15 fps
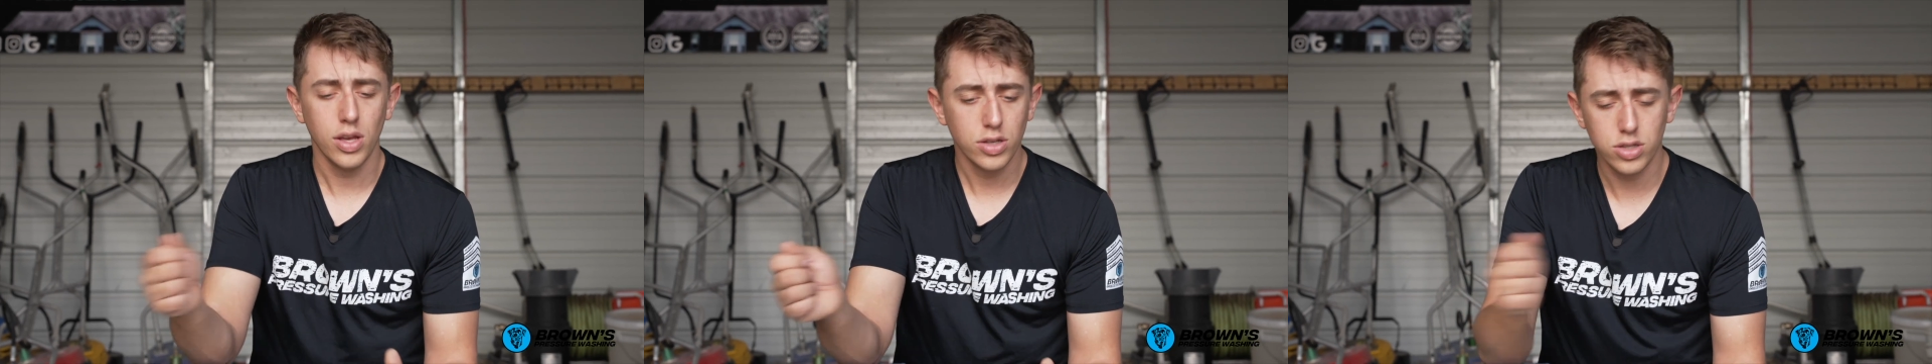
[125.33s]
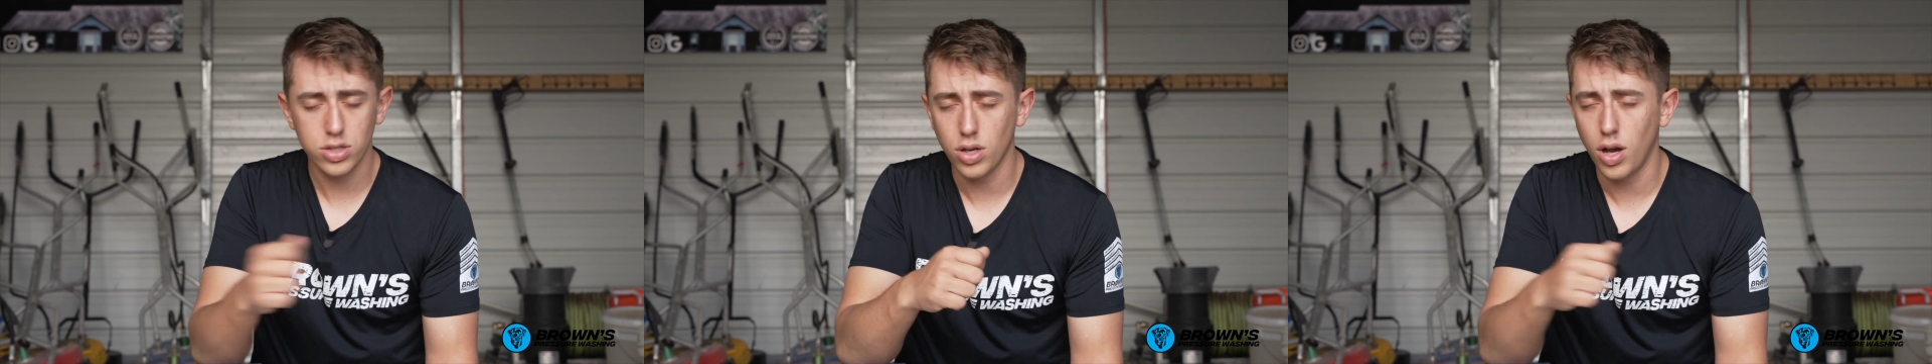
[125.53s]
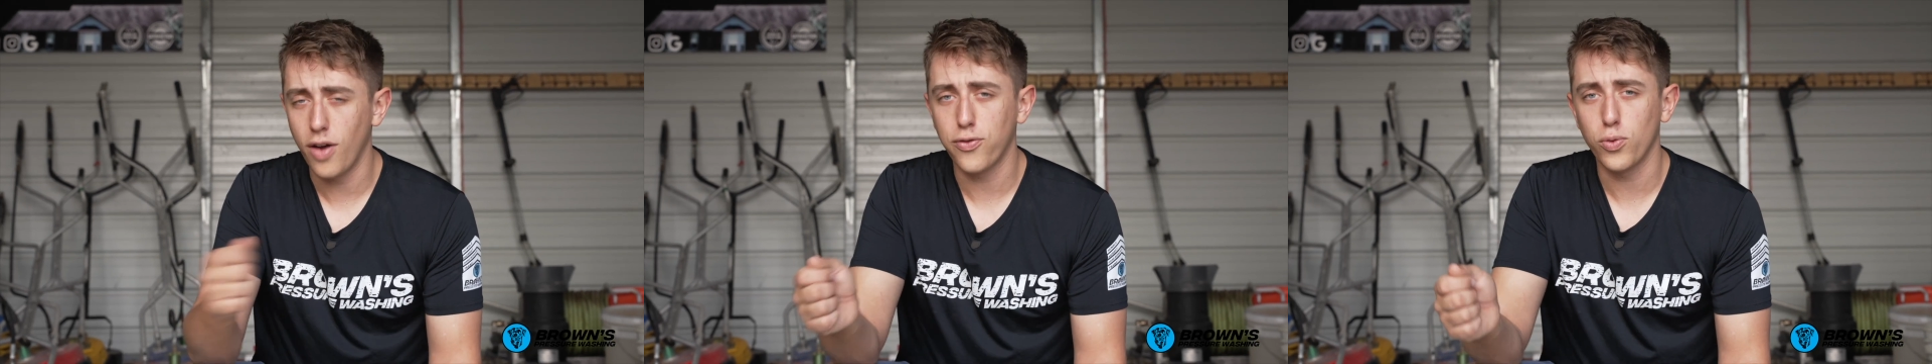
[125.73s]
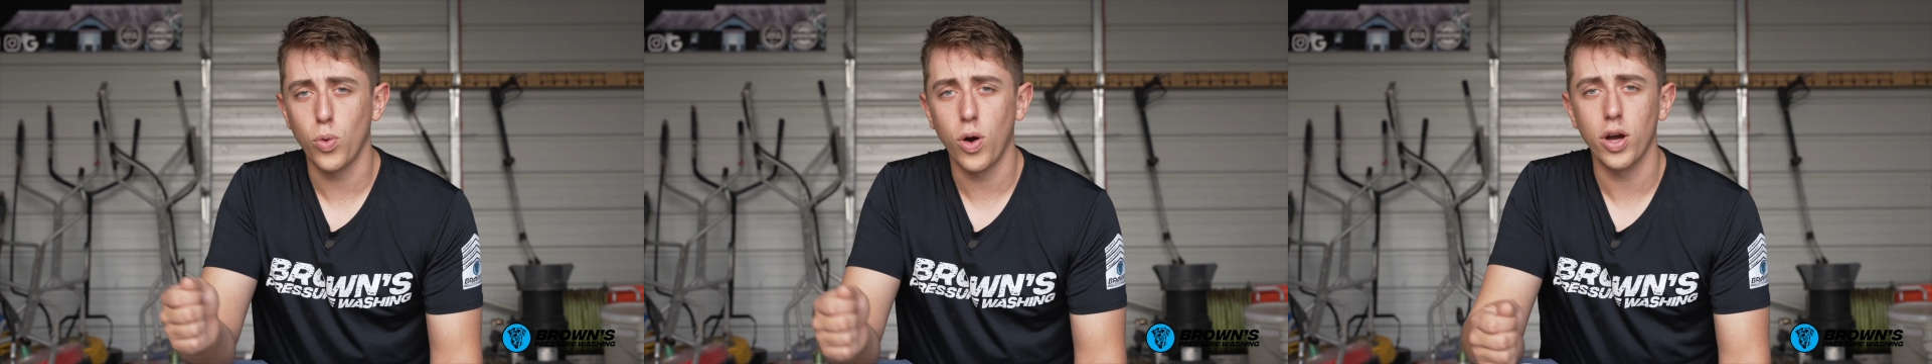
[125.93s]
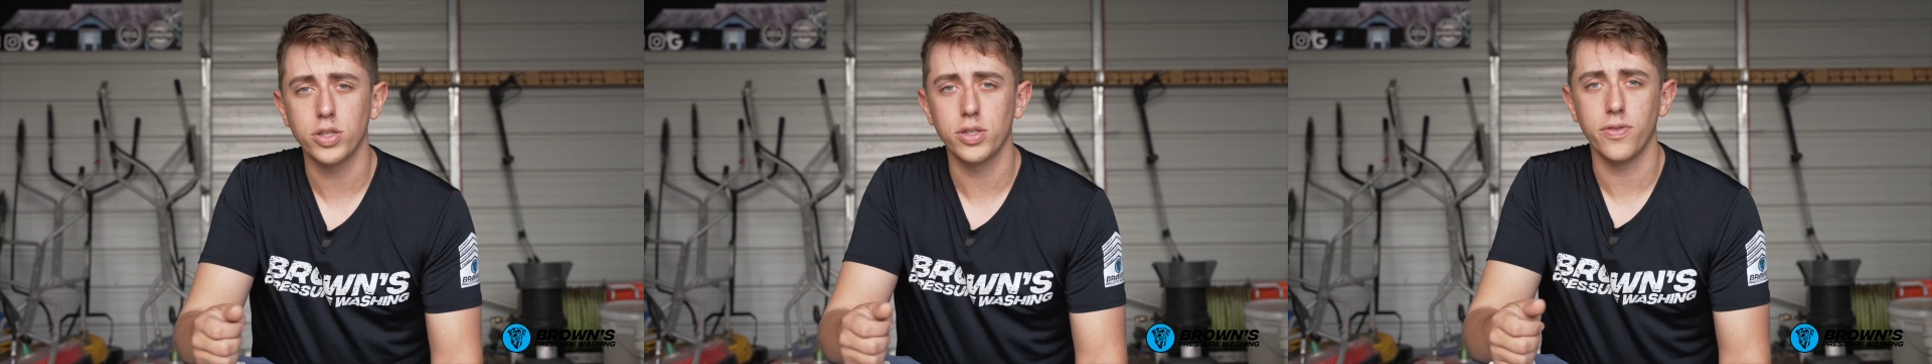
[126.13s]
soft
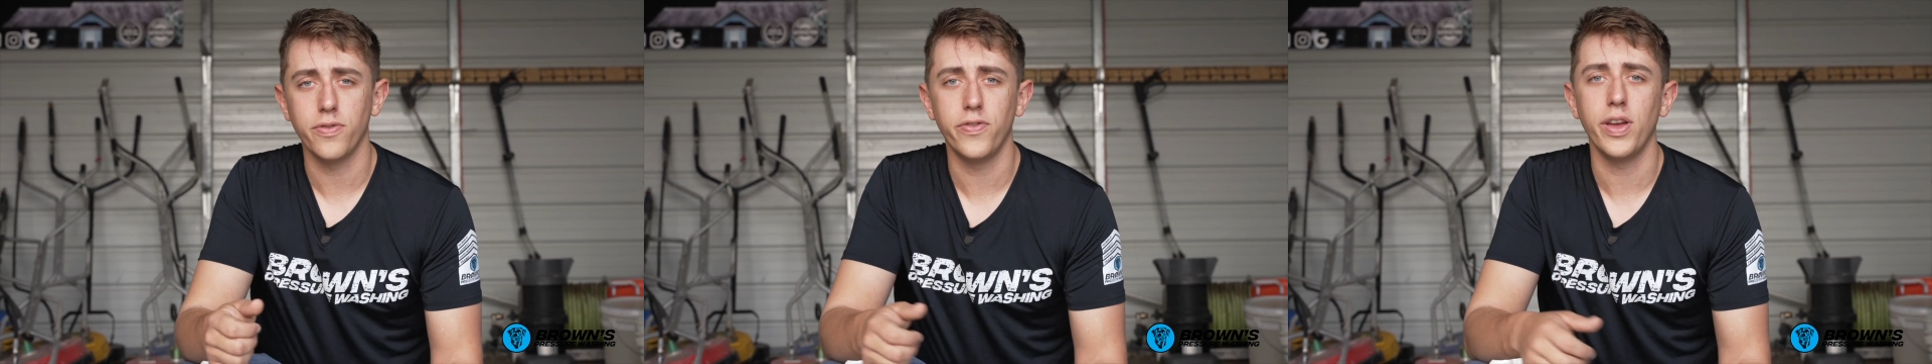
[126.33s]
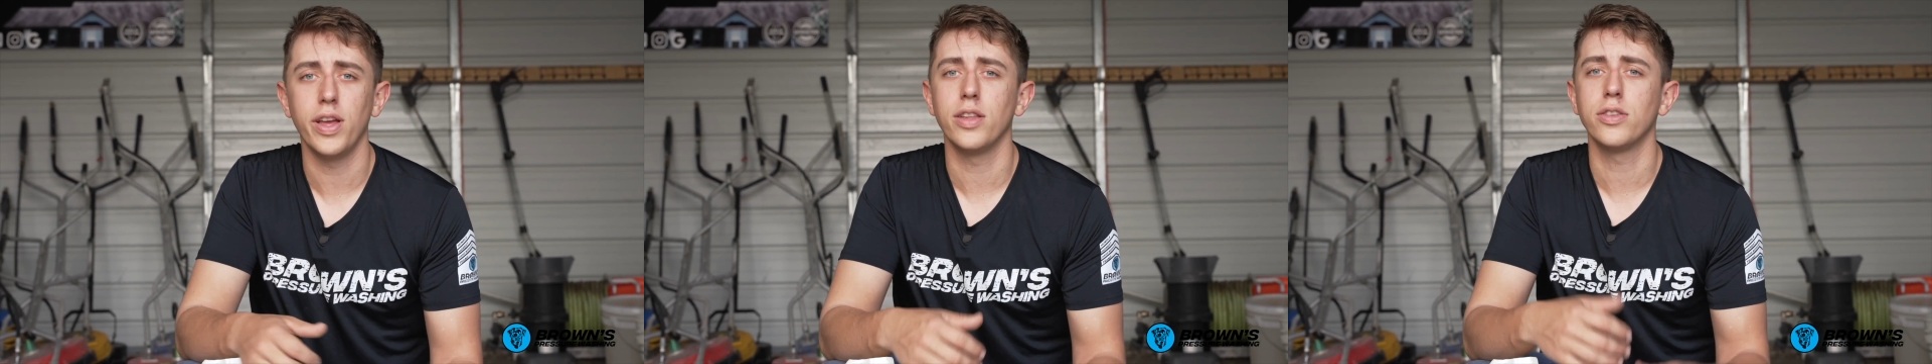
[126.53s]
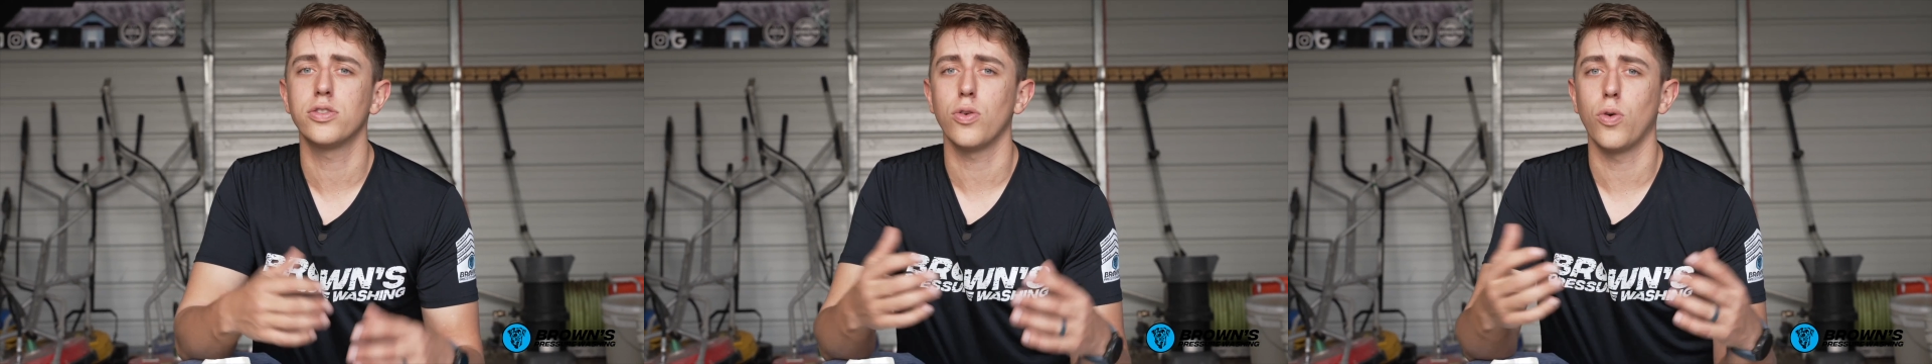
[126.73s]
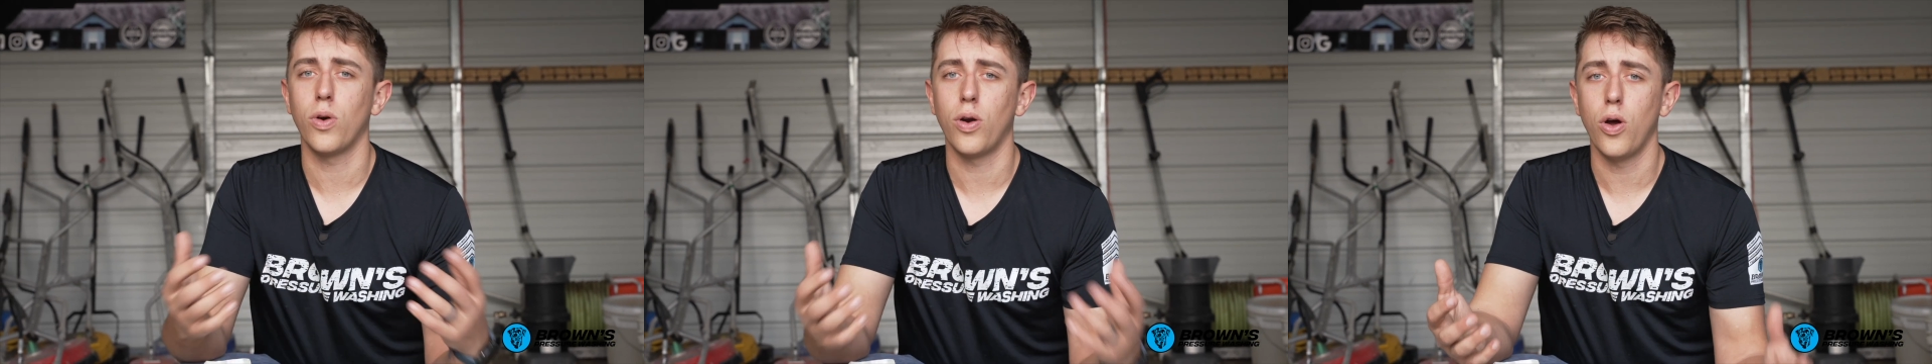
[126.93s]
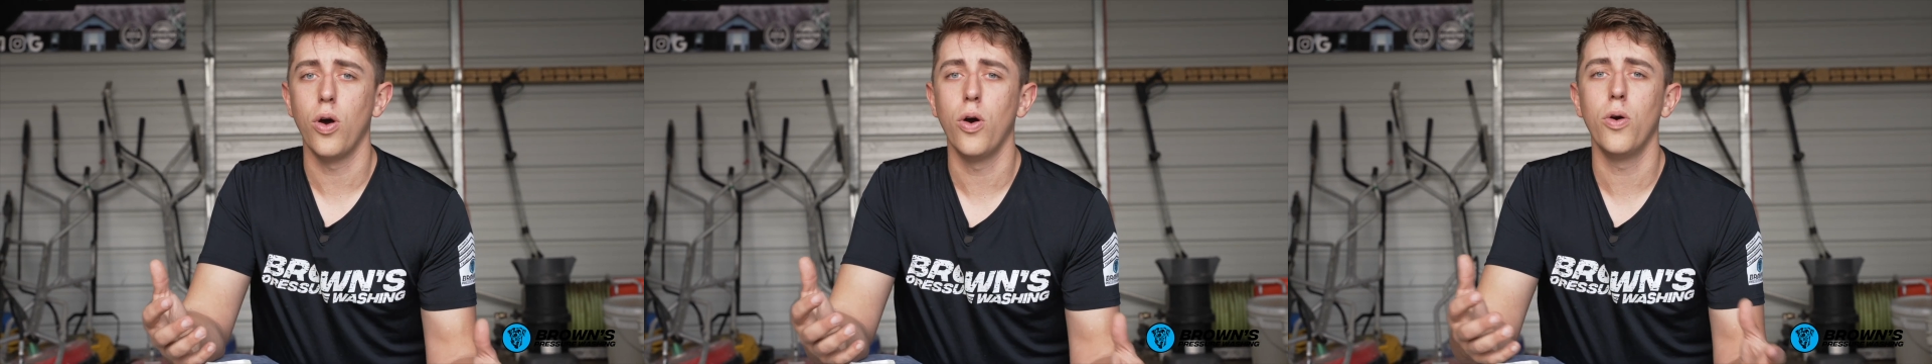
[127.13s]
wash a fence
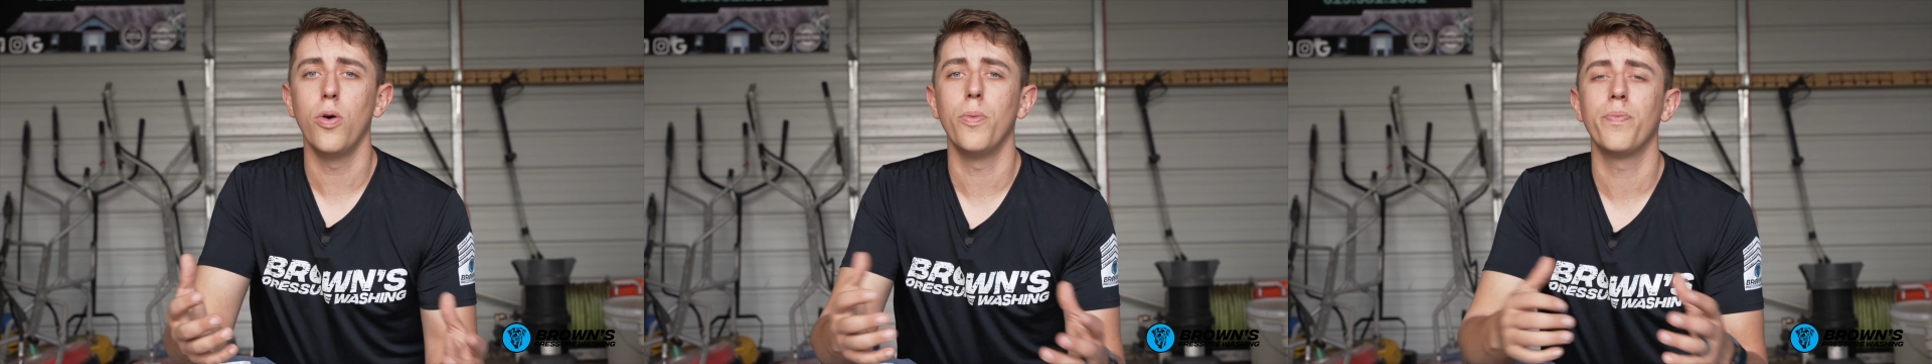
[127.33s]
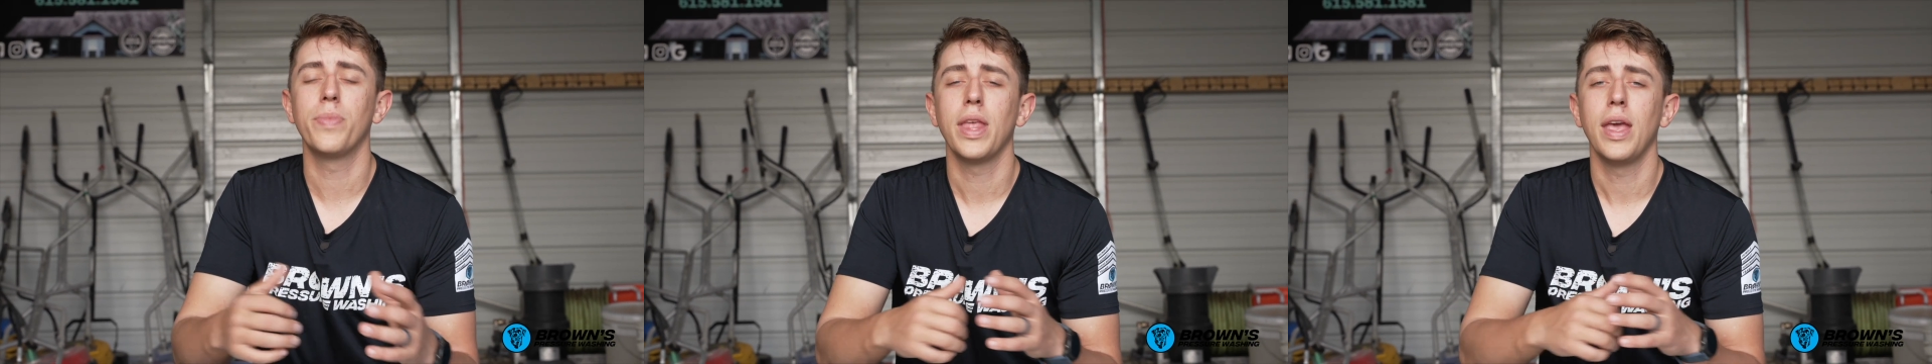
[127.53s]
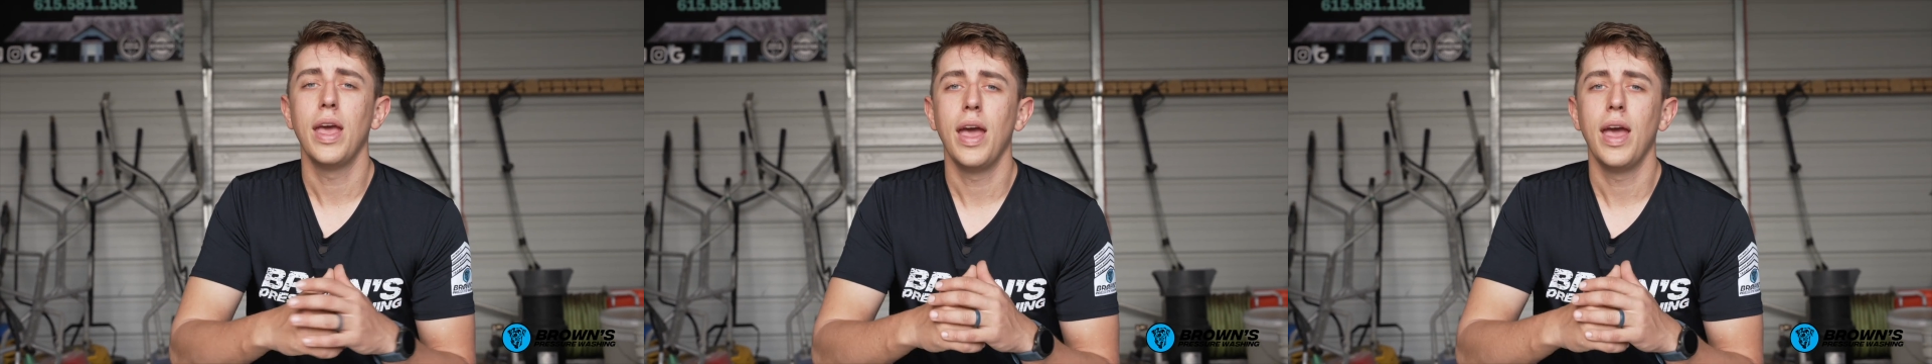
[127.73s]
or a home